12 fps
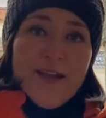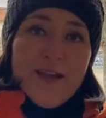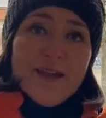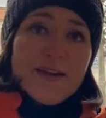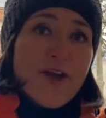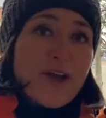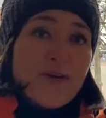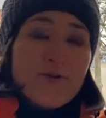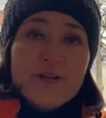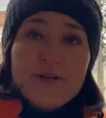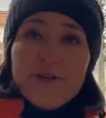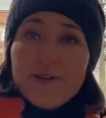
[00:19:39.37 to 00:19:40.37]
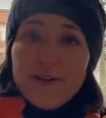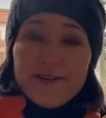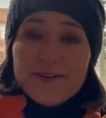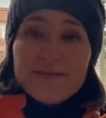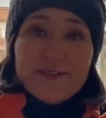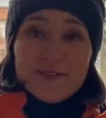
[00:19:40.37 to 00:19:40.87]
Not only
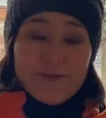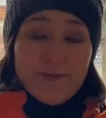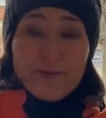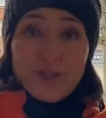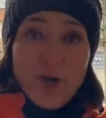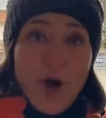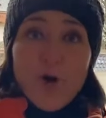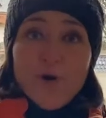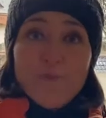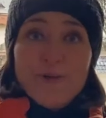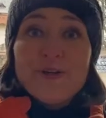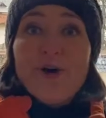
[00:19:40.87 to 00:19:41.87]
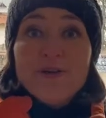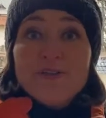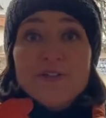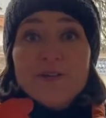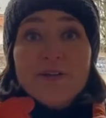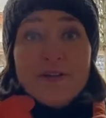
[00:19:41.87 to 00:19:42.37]
just from the cold, but
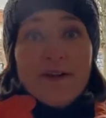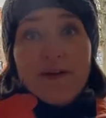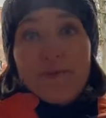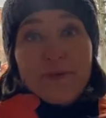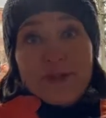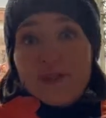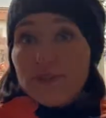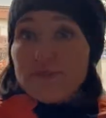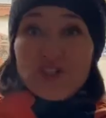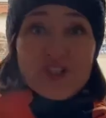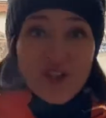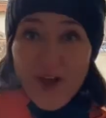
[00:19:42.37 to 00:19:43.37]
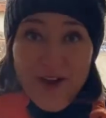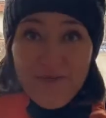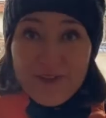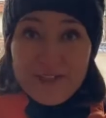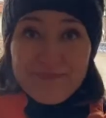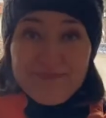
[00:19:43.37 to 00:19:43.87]
also because of
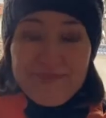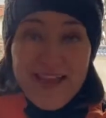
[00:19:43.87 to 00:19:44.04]
scurvy.